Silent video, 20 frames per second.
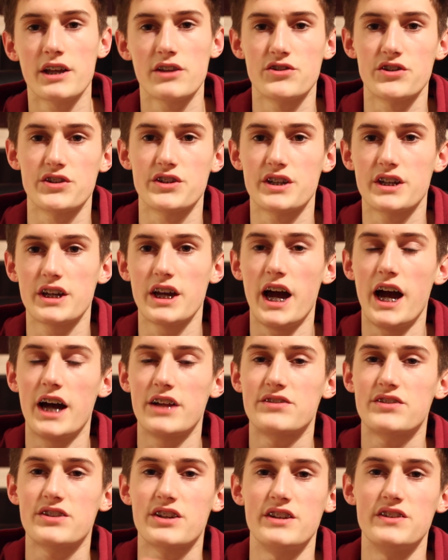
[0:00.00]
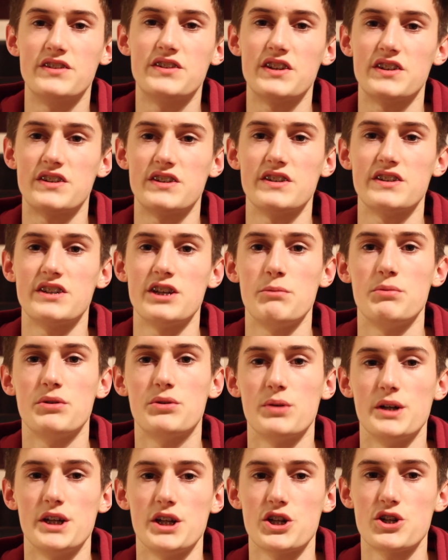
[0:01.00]
just adds consistency
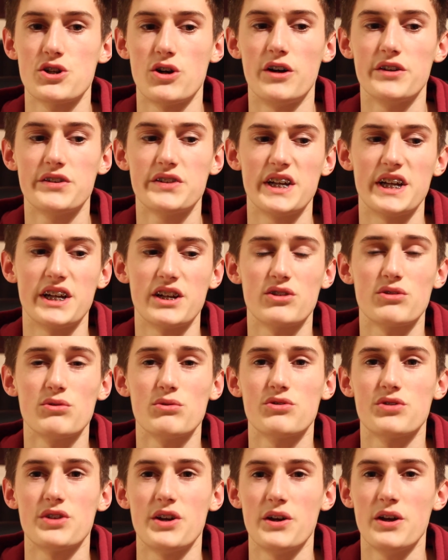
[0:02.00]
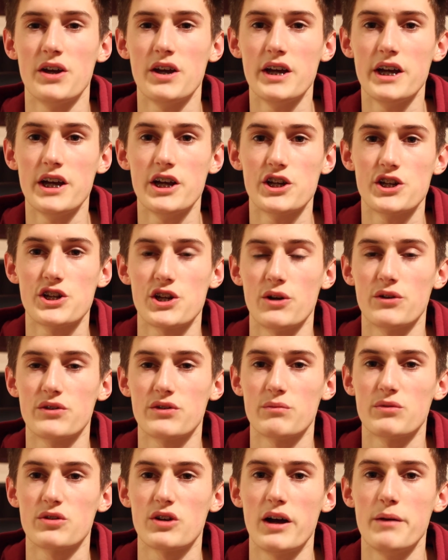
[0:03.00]
between the shots and can also show
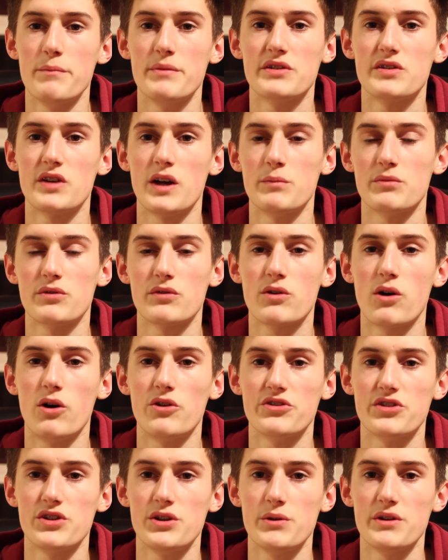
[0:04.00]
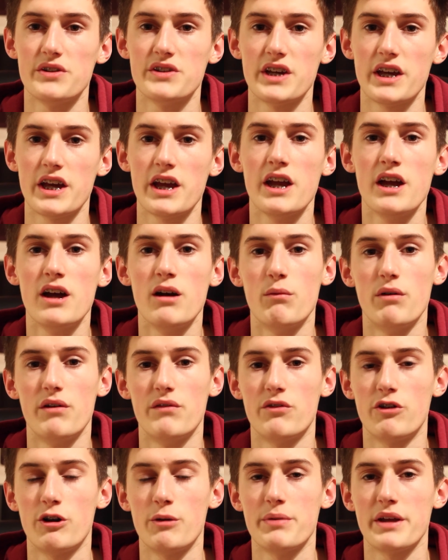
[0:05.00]
some time in terms of continuity,
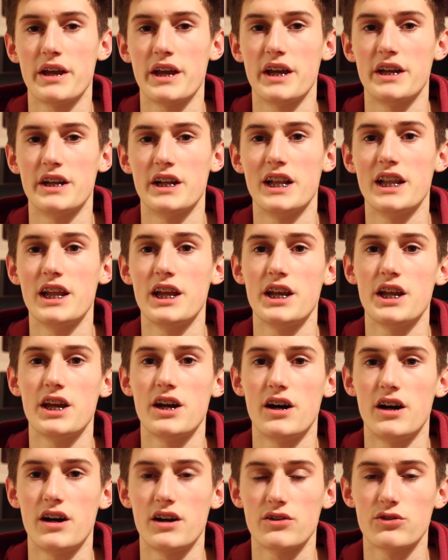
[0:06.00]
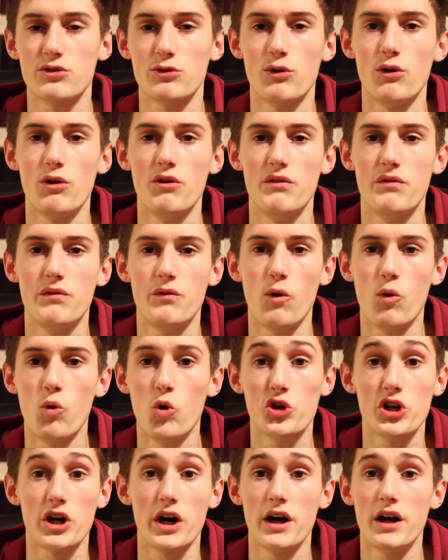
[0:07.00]
whether it be in a linear sort of
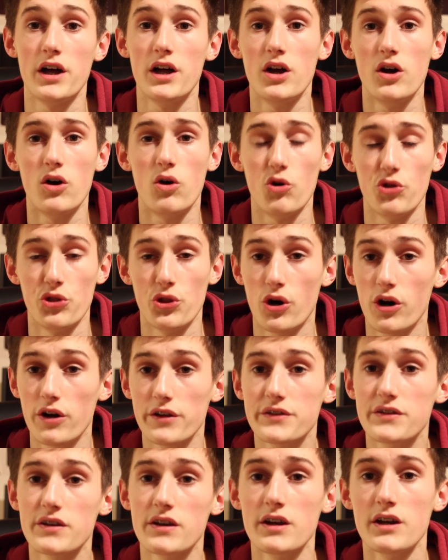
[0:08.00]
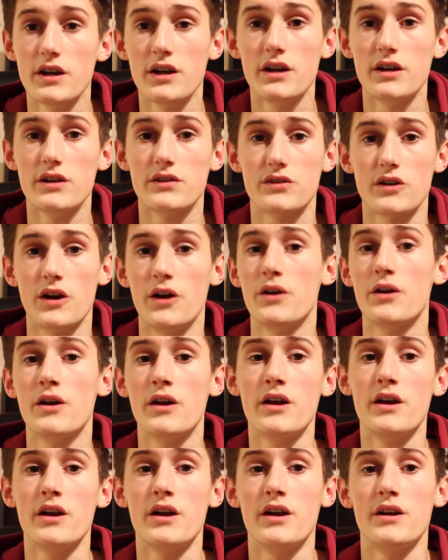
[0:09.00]
order or not. So
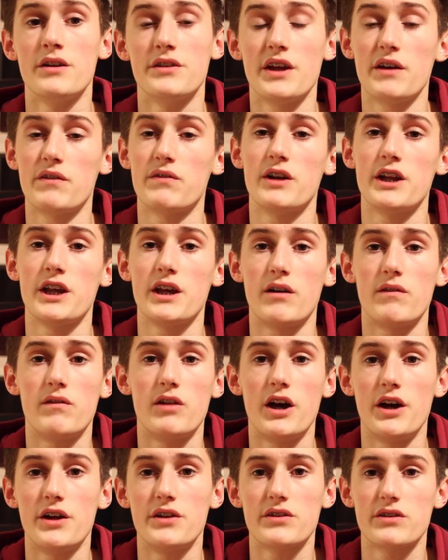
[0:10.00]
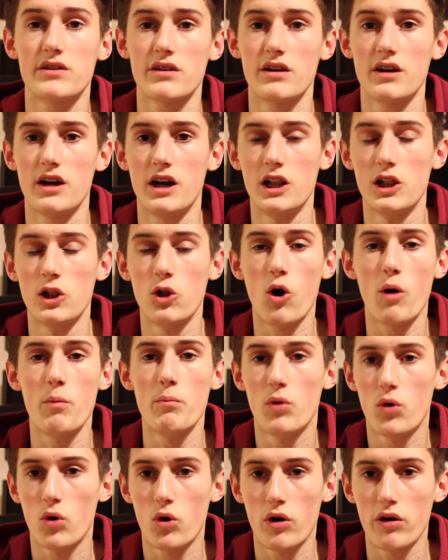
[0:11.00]
definitely I've learnt a lot
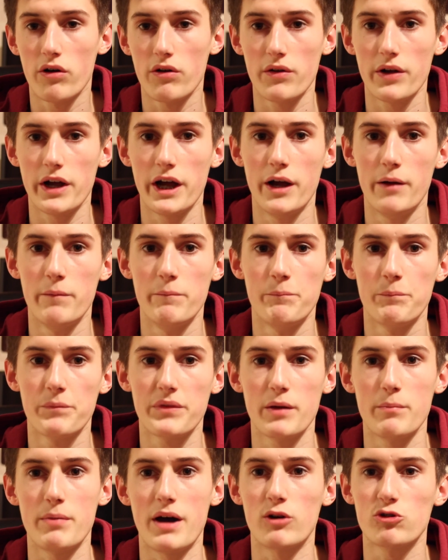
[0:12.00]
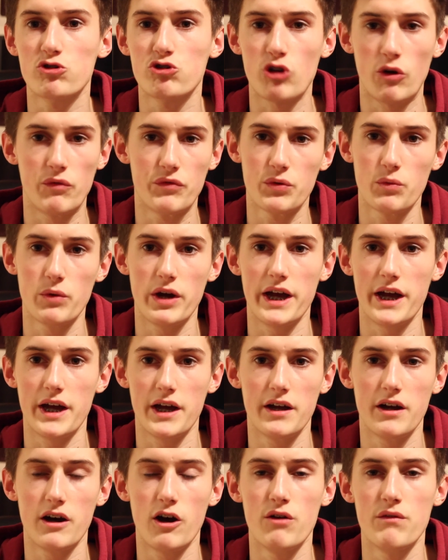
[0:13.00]
more about
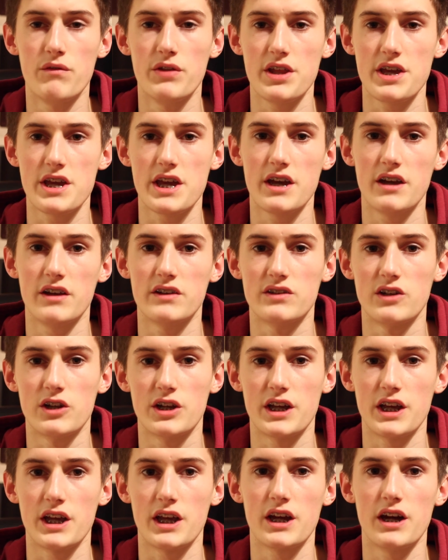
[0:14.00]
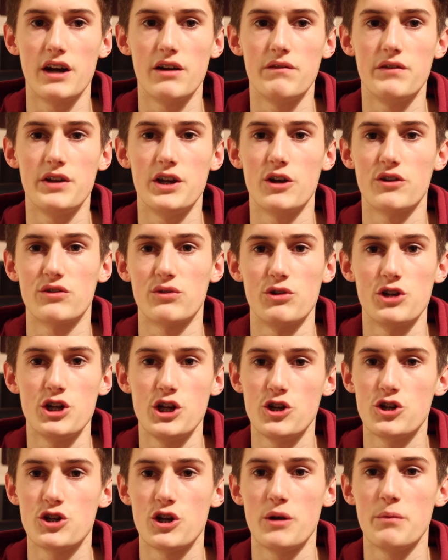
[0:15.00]
software over the years looking at videos on
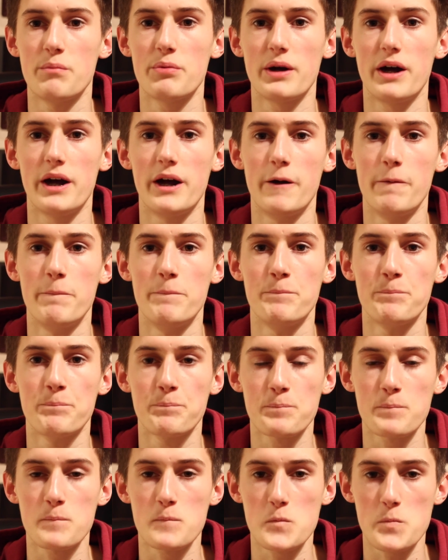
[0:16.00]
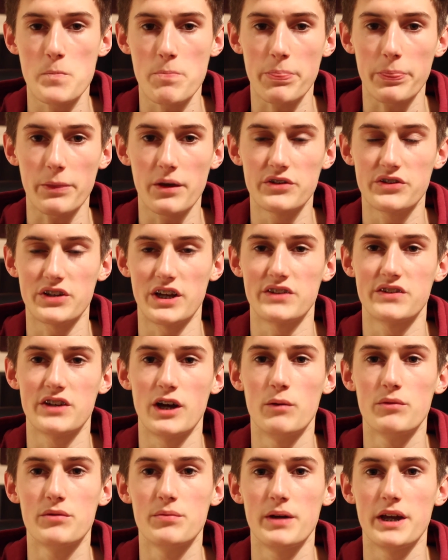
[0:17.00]
YouTube, so that's
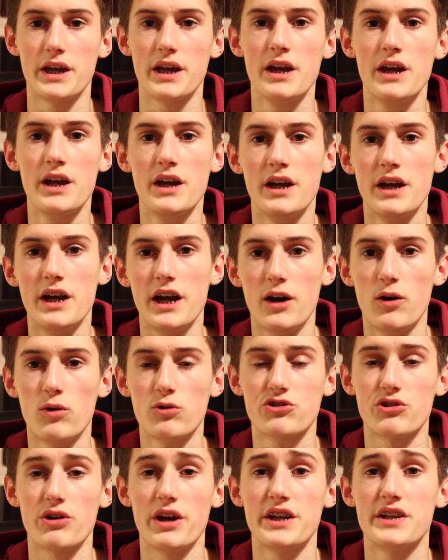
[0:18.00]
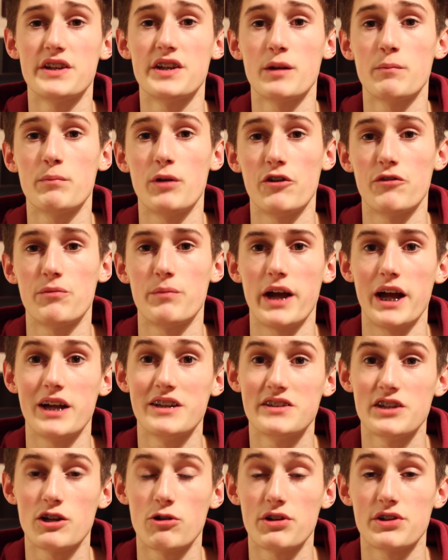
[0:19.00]
helped me. Also editing both my
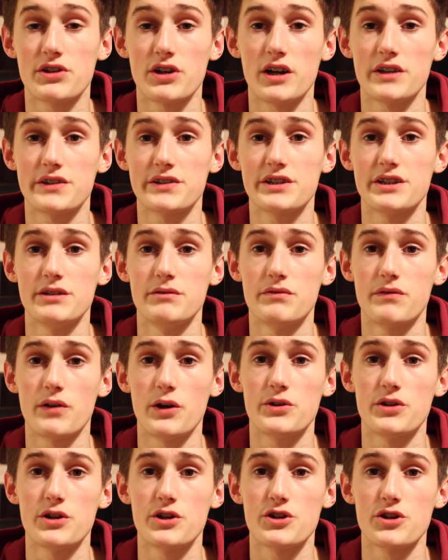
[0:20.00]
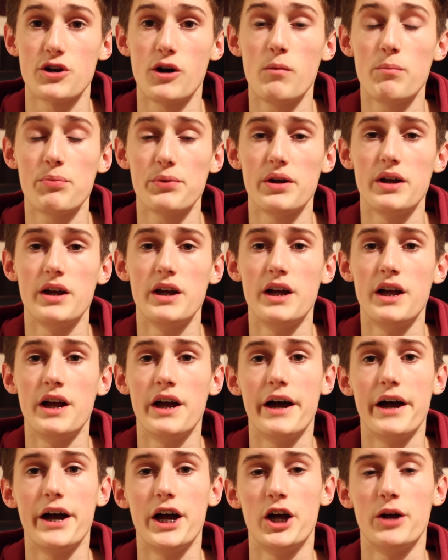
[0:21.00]
ancillary tasks in Photoshop.
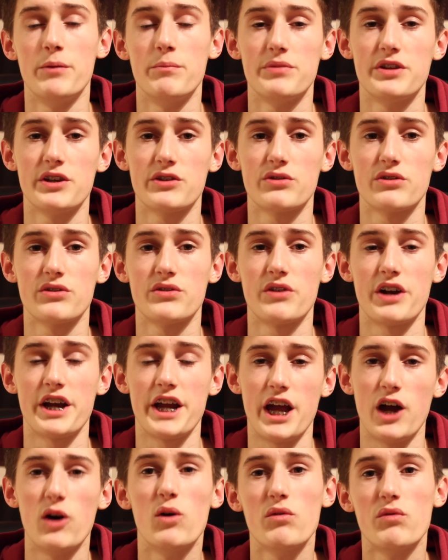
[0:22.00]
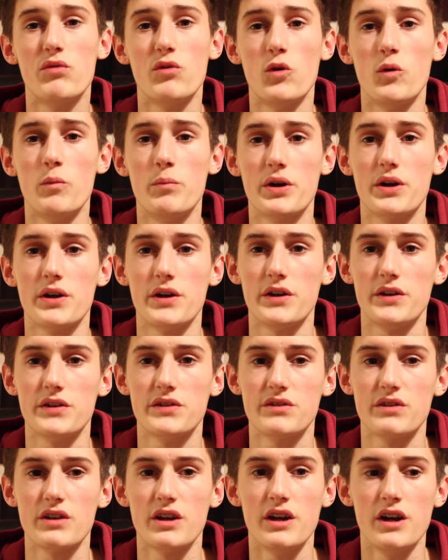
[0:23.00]
This was very helpful
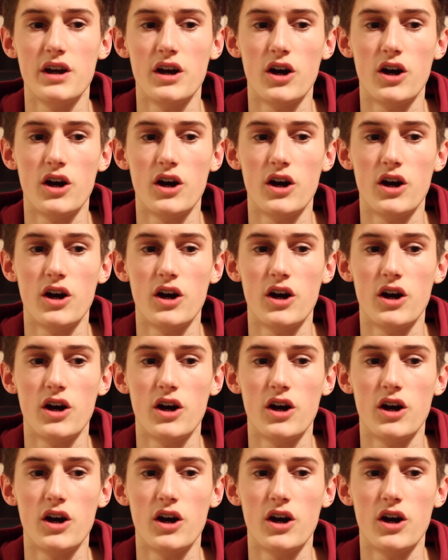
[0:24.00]
because